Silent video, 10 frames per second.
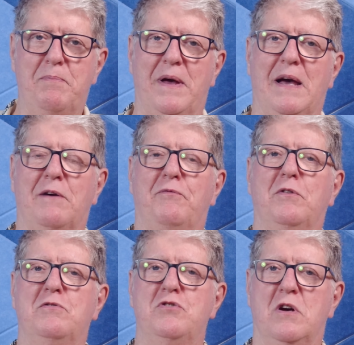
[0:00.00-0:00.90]

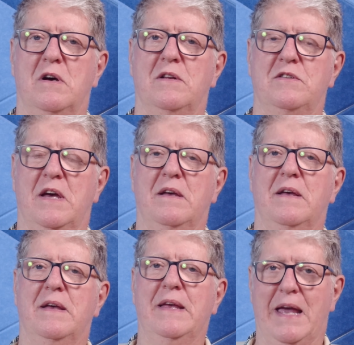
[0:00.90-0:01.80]
powerful charger.
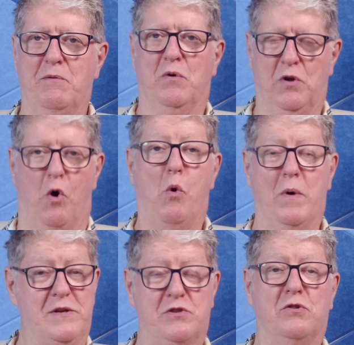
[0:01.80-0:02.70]
It will
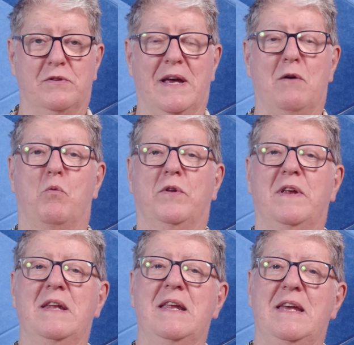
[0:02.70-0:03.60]
always sort out what
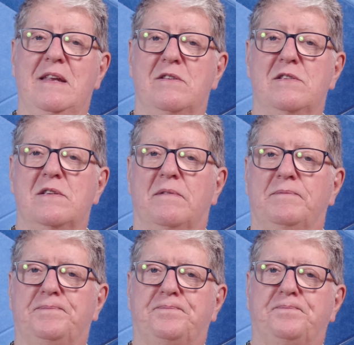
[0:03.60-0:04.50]
it needs.
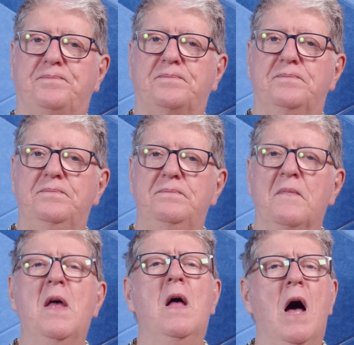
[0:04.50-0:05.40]

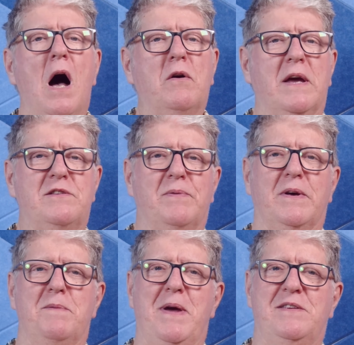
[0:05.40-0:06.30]
Okay, so we've
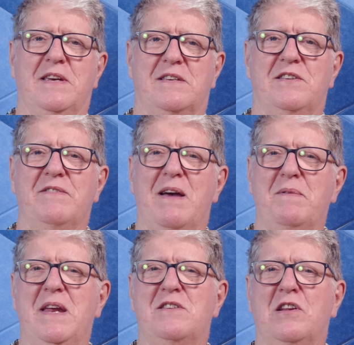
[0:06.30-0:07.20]
got the basics. So now we
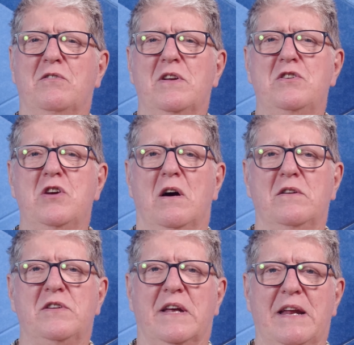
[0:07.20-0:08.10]
need to look at
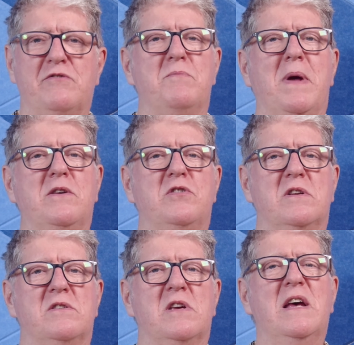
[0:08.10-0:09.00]
charging. And Andrew
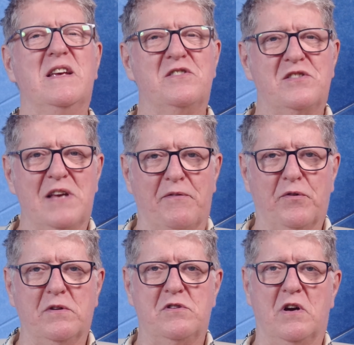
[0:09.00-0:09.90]
mentions
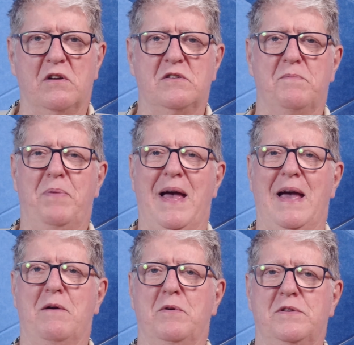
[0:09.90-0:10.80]
several charger
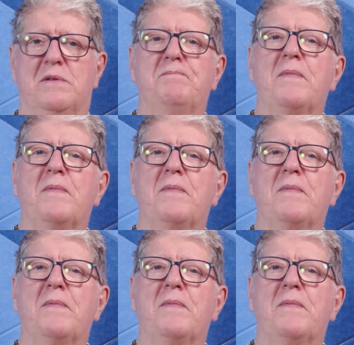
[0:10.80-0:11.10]
powers.